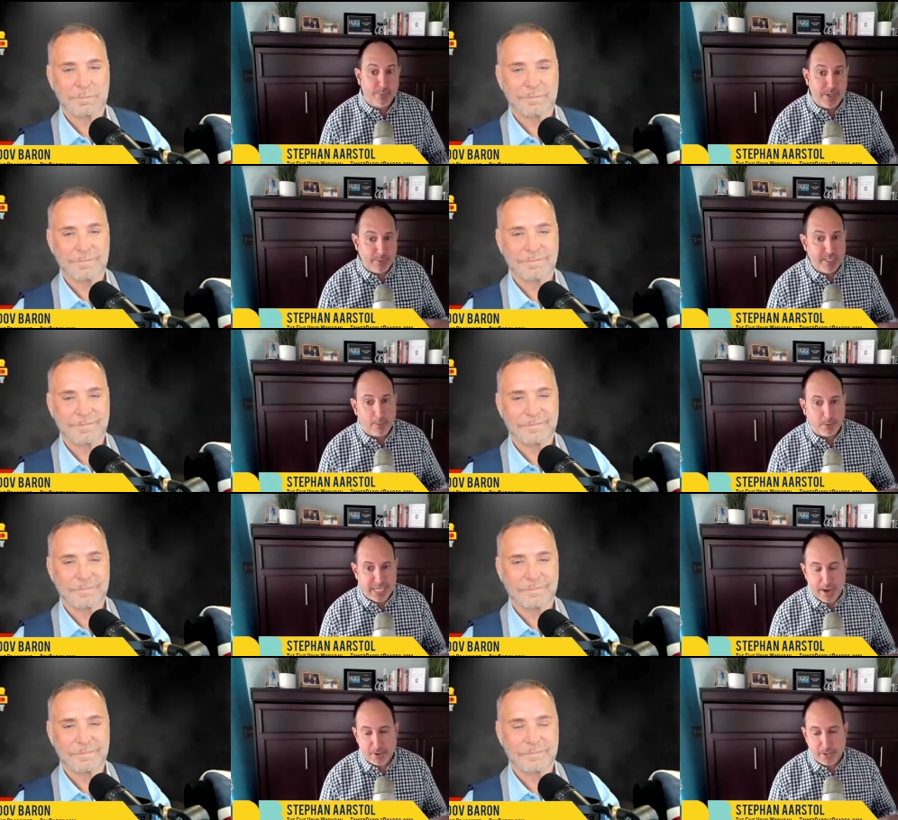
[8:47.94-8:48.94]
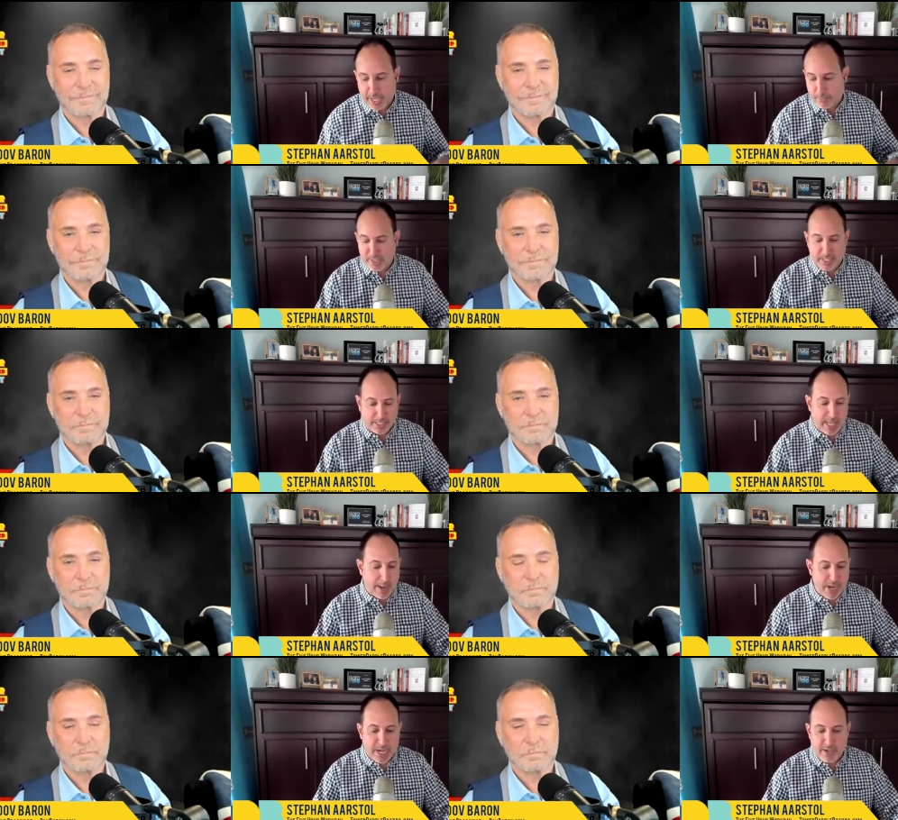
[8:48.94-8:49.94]
Speaker 1: we, we doubled down on that. We think that
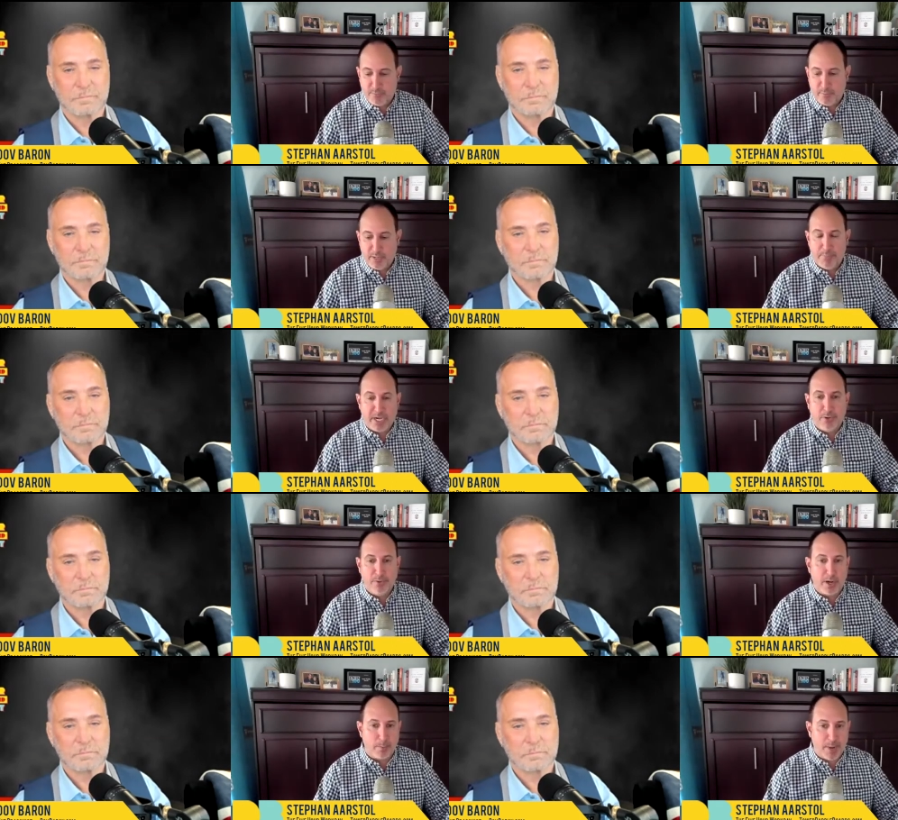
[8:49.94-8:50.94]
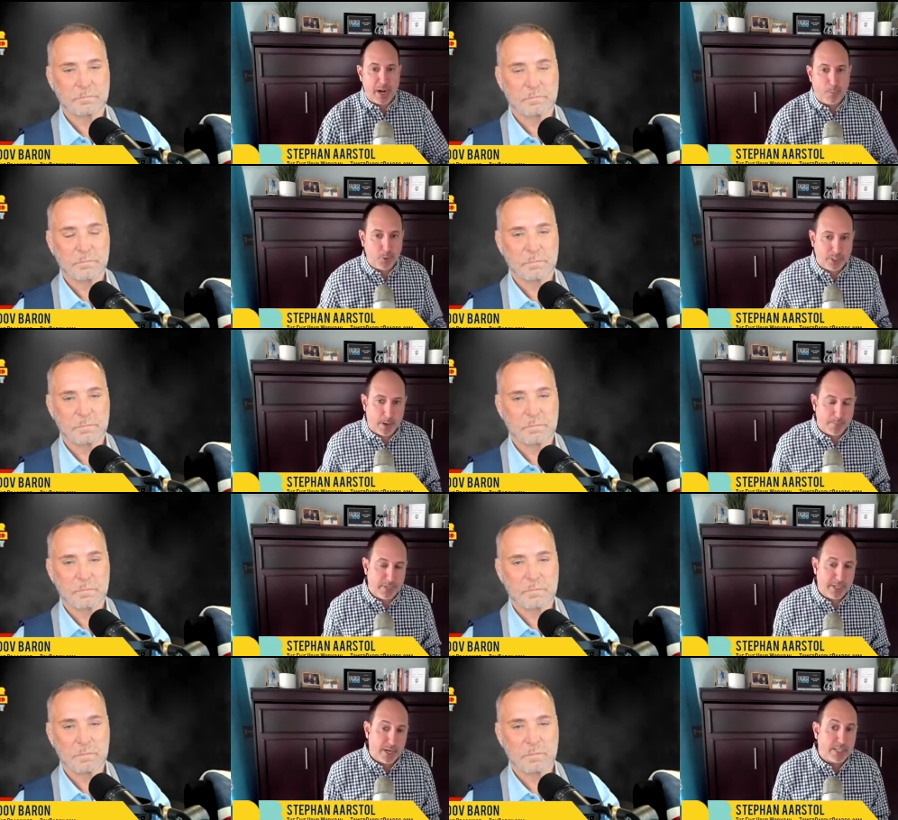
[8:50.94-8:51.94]
may even be bigger than our paddleboard company
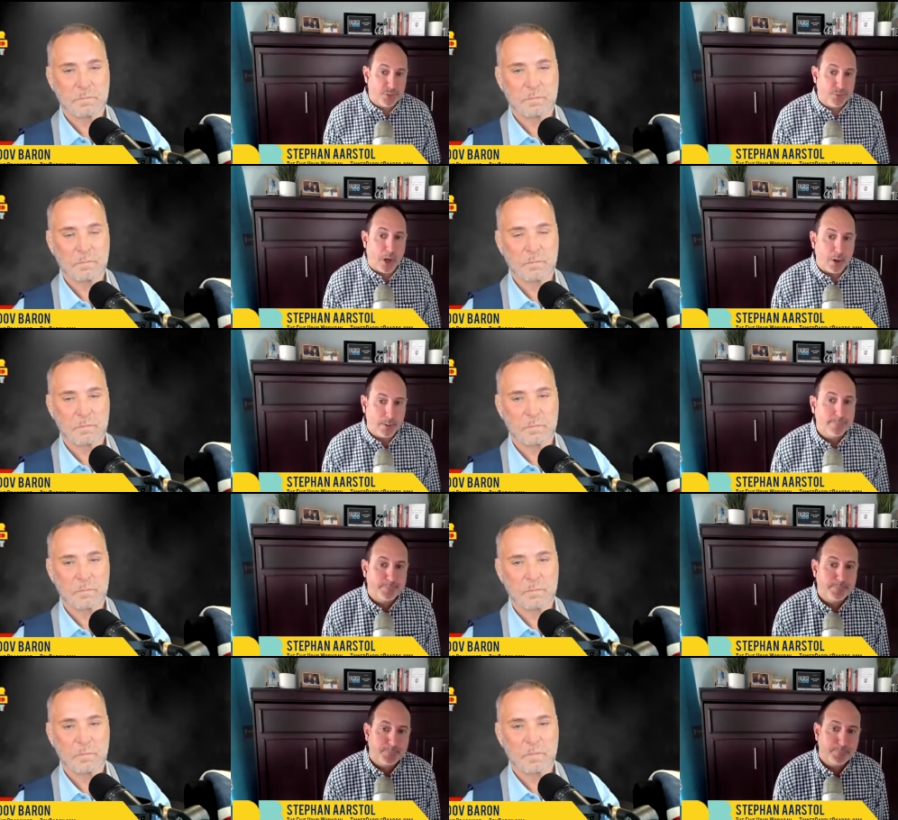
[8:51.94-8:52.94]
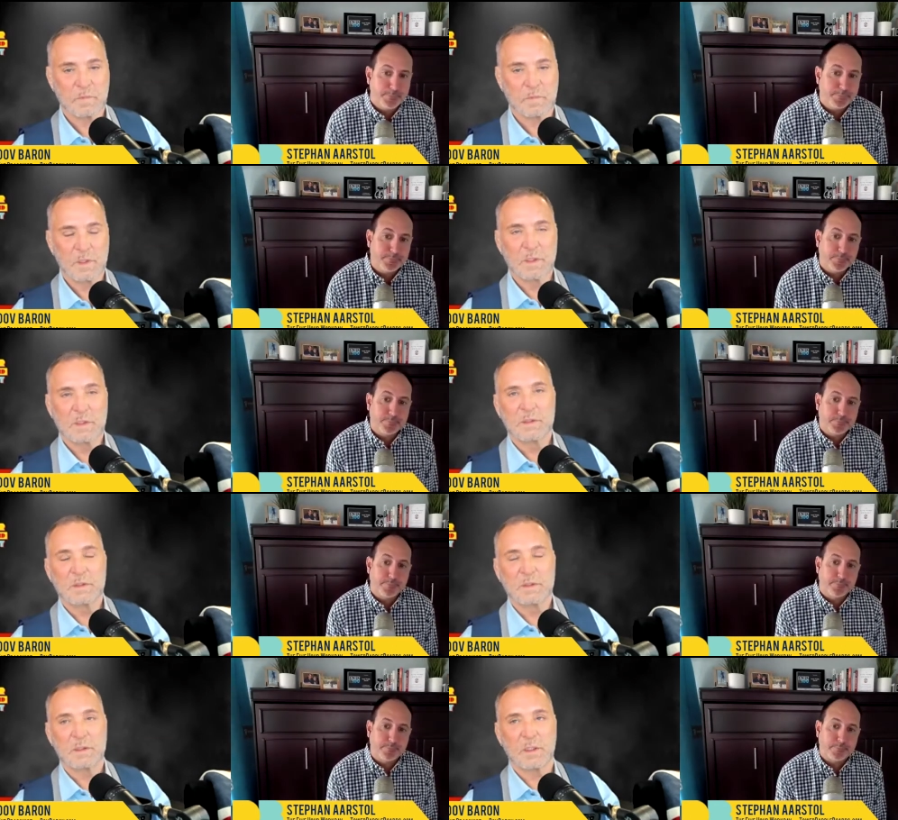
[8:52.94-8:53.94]
in not too long.
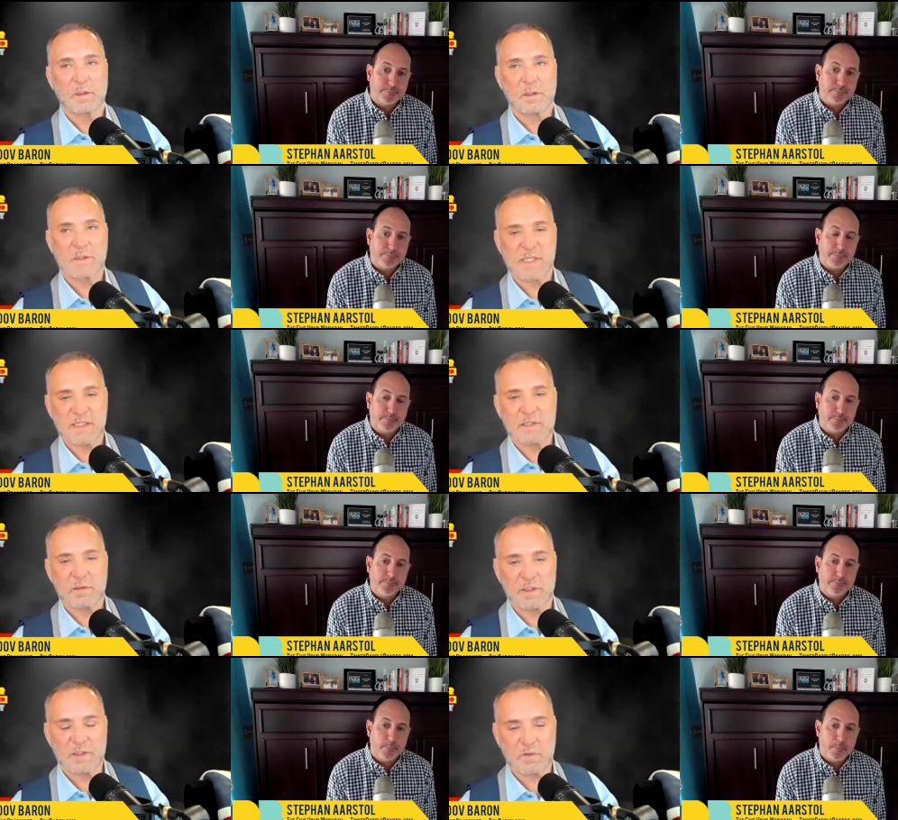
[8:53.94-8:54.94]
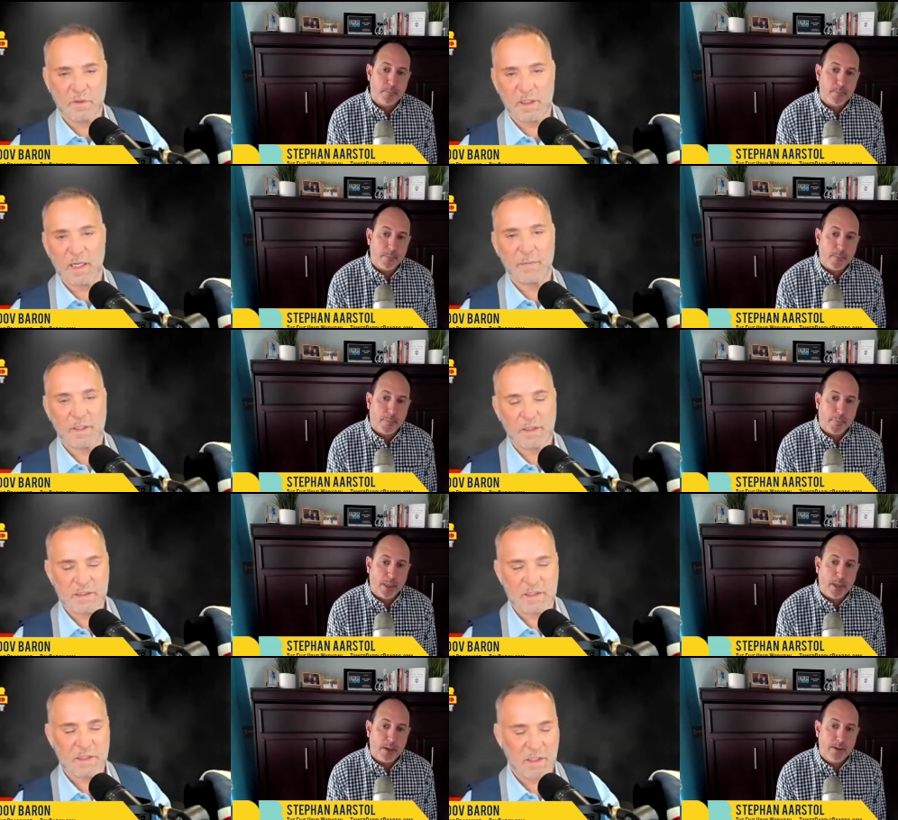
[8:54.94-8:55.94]
Speaker 2: You know, because that's this really, I mean, this
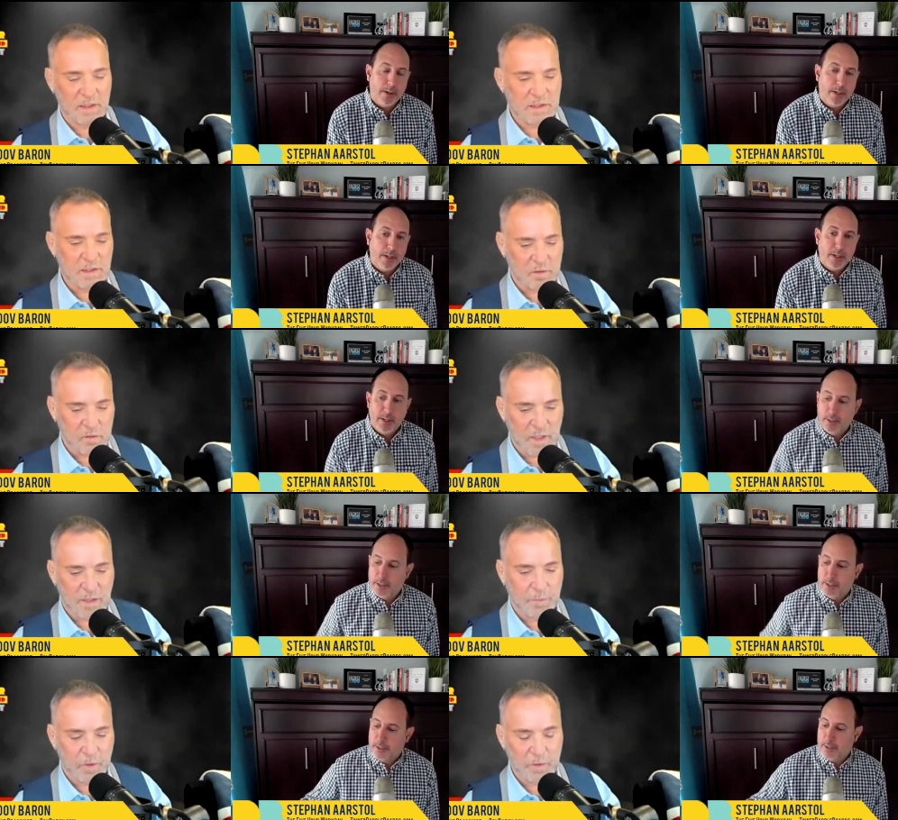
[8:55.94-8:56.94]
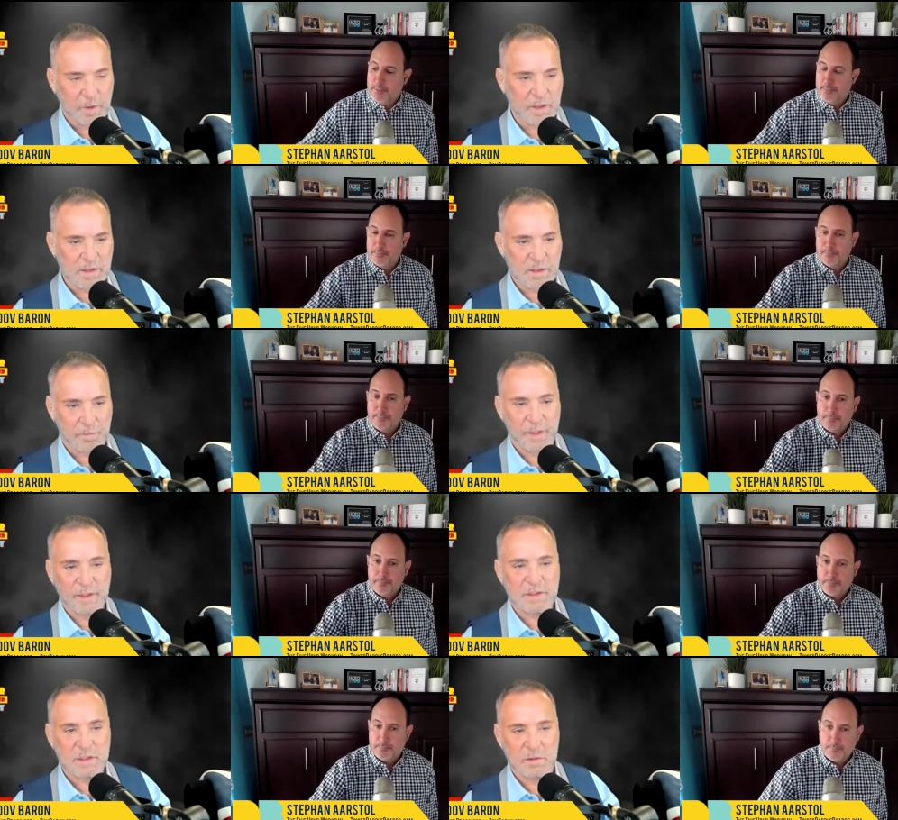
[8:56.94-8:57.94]
is, it's a great point because it
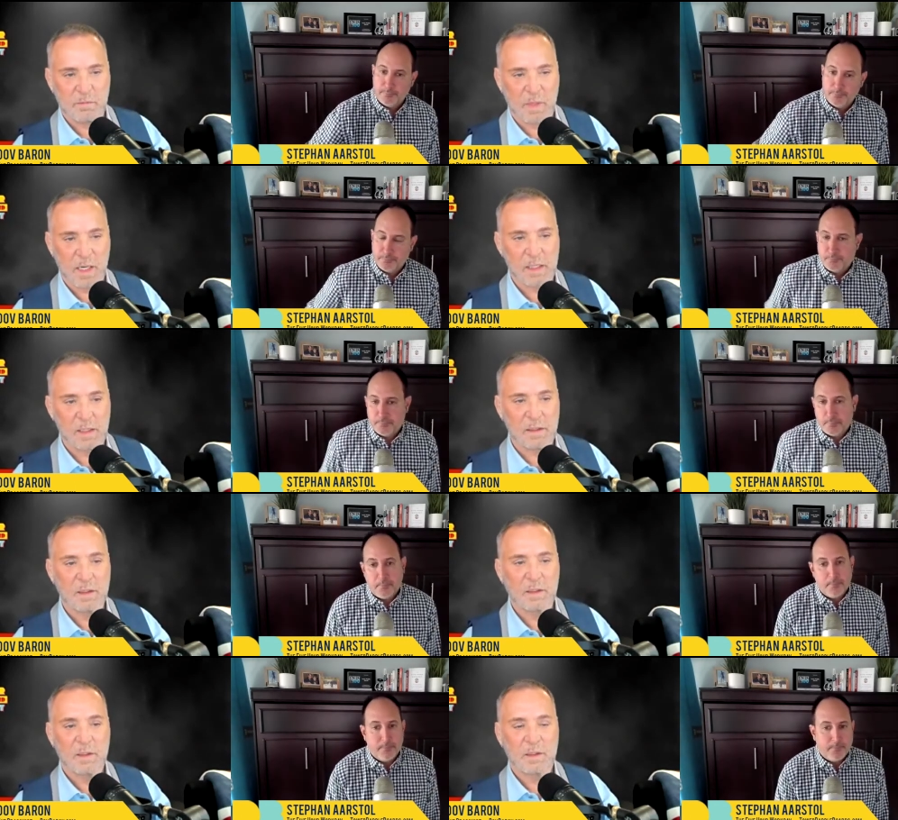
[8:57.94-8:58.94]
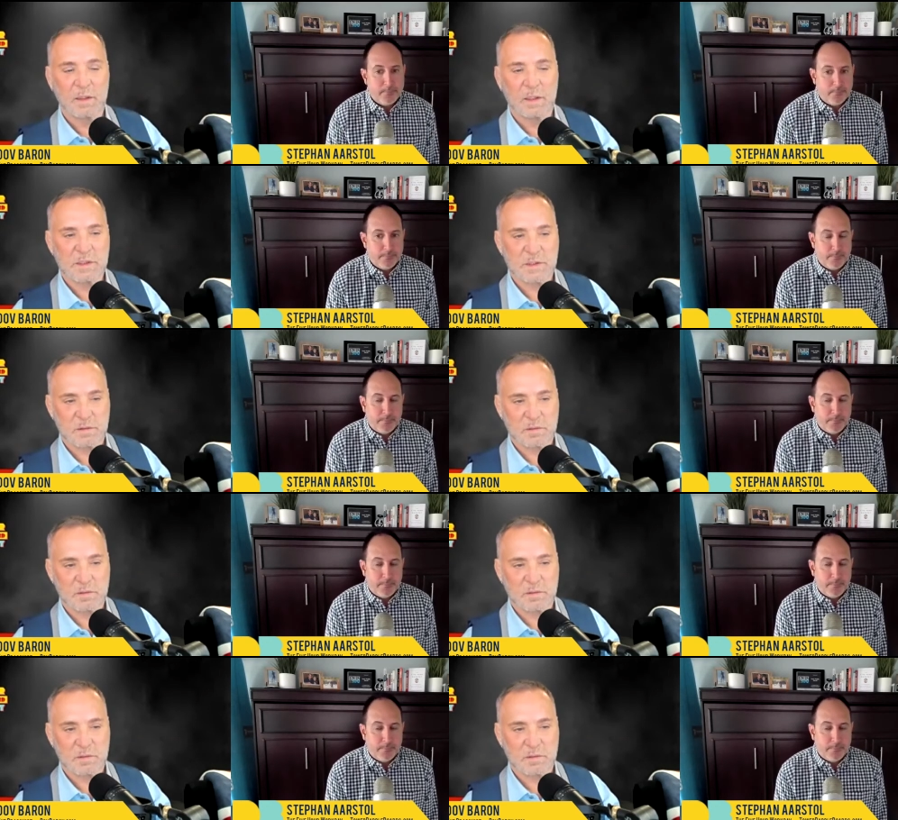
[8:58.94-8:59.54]
brings to mind this,